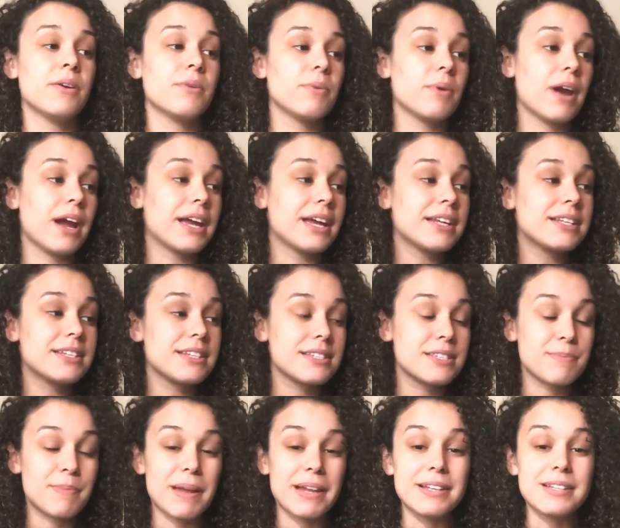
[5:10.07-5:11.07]
where I get to
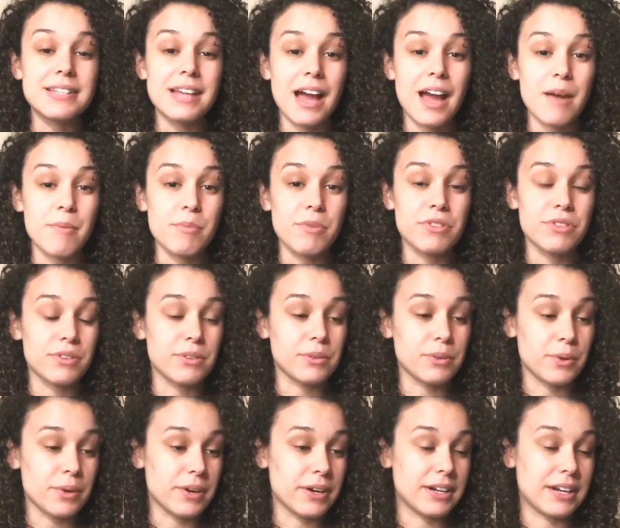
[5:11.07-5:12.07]
spend time with the
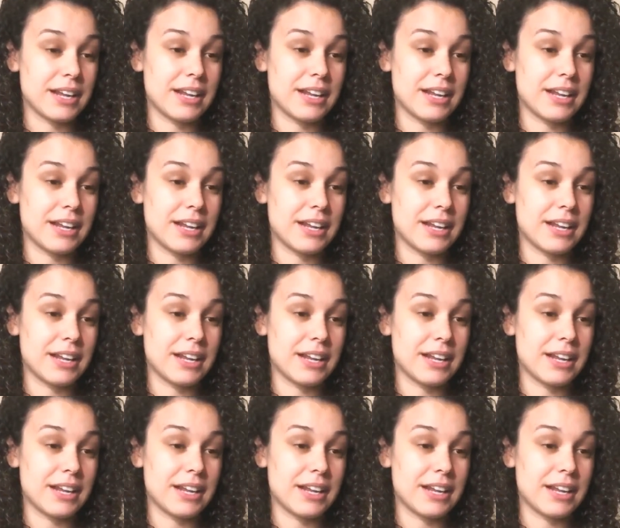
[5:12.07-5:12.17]
Lord.